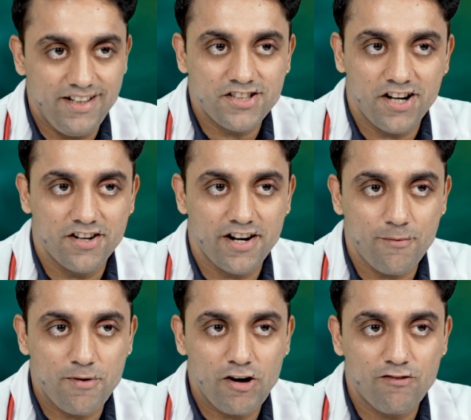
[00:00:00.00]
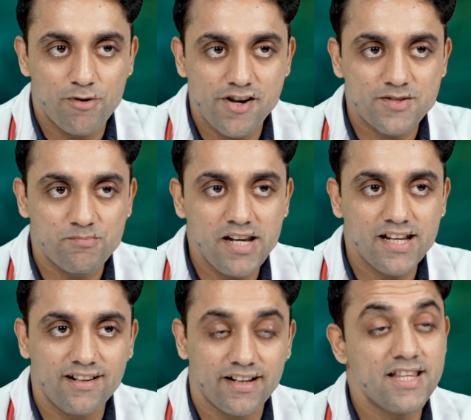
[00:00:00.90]
Each 100 ml of breast milk
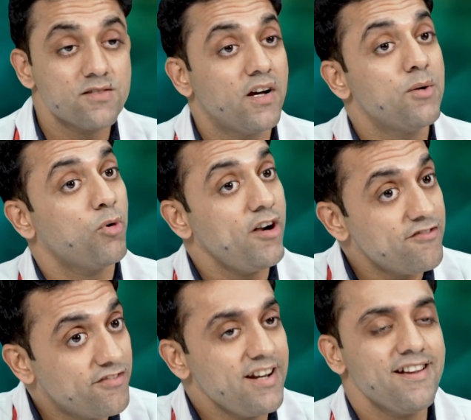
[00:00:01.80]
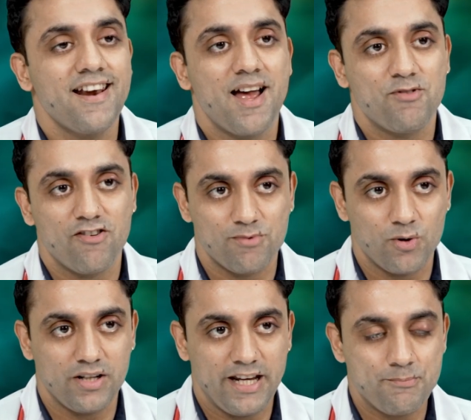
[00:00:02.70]
contains 1.1 gram of
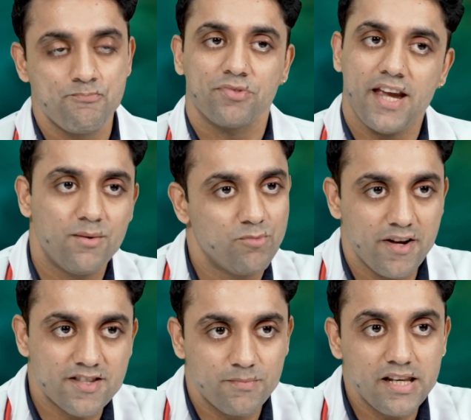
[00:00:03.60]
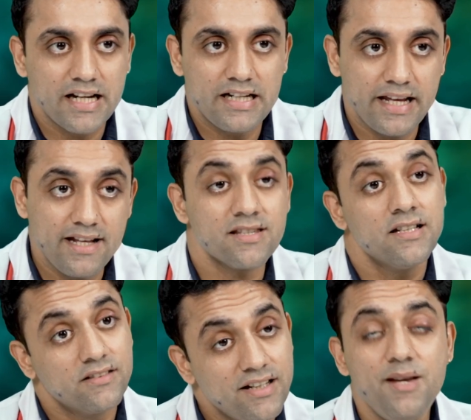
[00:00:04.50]
protein, and breast milk contains
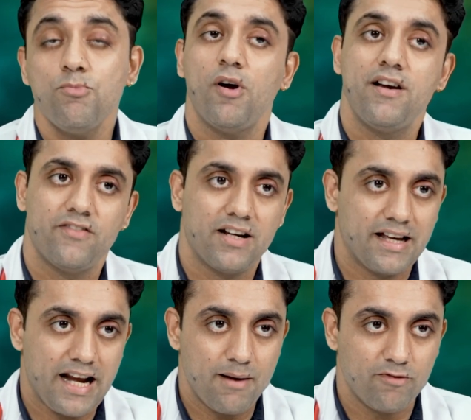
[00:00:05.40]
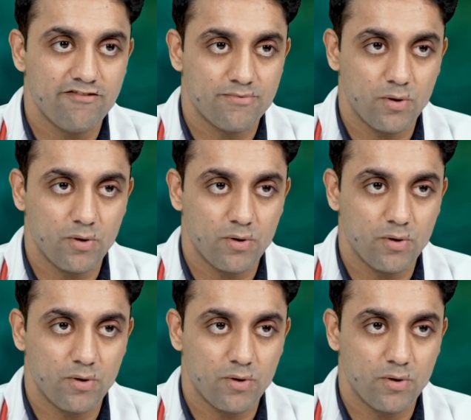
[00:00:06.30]
3.1 gram of